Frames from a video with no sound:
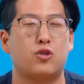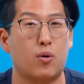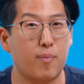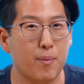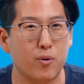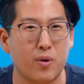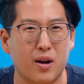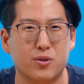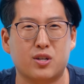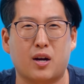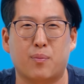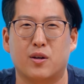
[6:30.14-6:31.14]
So remember when I
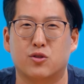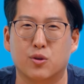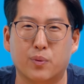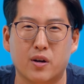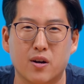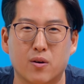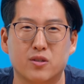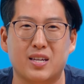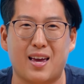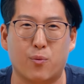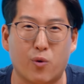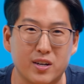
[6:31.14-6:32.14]
was talking about
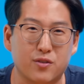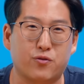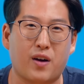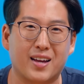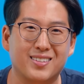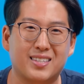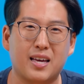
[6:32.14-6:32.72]
superheroes and what defines